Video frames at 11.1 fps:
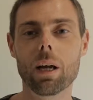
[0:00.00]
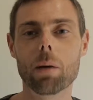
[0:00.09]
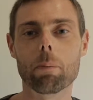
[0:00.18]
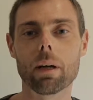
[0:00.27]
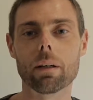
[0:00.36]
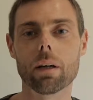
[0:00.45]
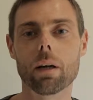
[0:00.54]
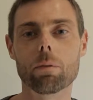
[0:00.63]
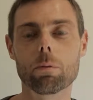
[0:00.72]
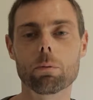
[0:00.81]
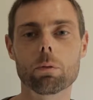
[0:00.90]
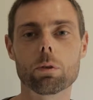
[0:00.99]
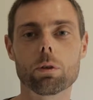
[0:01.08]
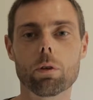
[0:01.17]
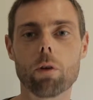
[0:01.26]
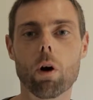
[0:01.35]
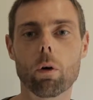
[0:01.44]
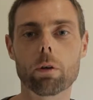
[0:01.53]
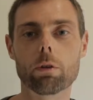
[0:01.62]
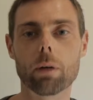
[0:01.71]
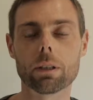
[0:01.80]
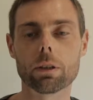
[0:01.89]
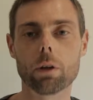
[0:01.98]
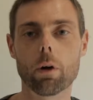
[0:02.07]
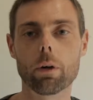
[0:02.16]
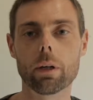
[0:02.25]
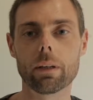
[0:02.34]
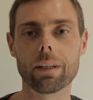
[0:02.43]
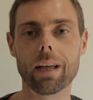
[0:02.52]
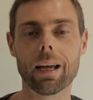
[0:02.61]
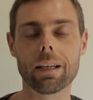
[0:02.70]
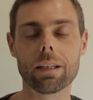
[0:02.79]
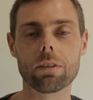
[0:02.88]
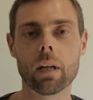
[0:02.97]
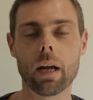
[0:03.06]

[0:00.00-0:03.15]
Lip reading: but a sort of horror director known in the 80s.